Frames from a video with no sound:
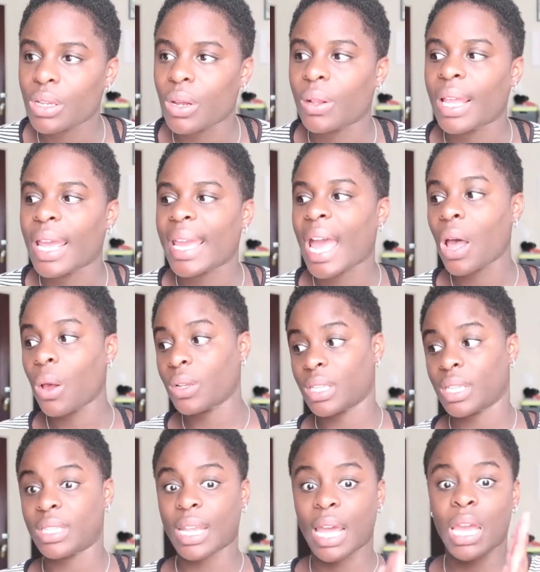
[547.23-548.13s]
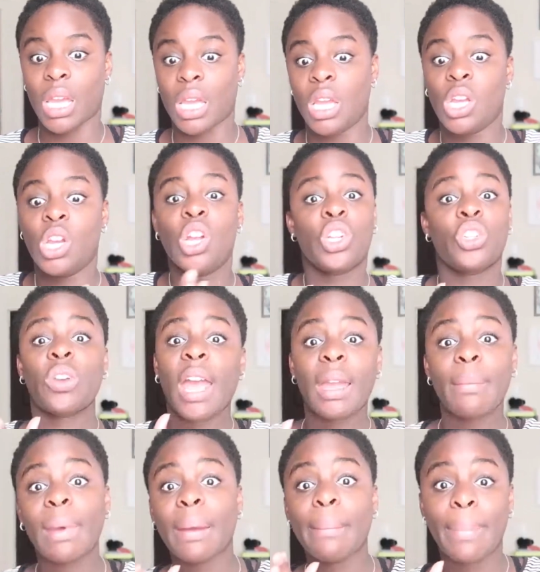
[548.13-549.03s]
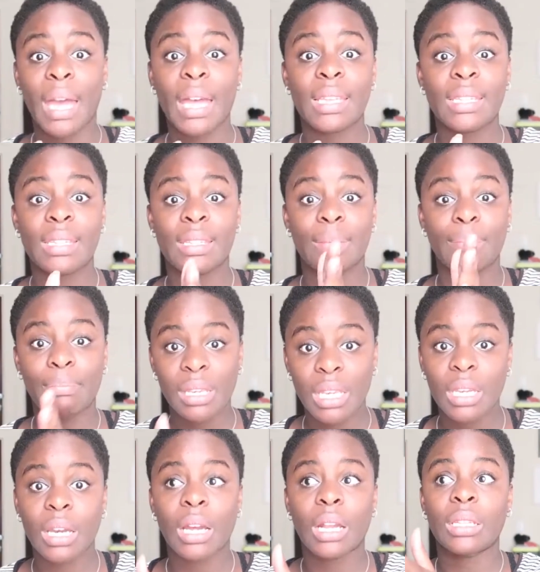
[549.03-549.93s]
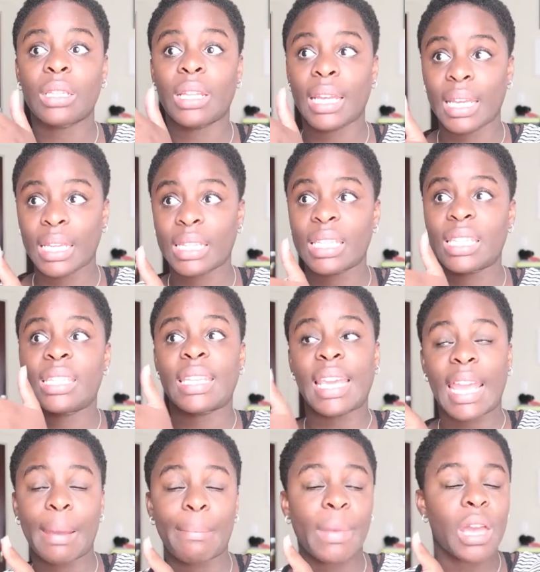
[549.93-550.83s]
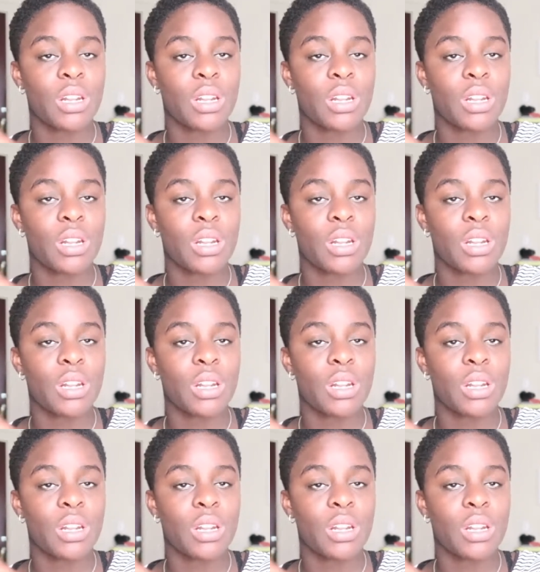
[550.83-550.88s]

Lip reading: So like I was just like trying my best to be on like the same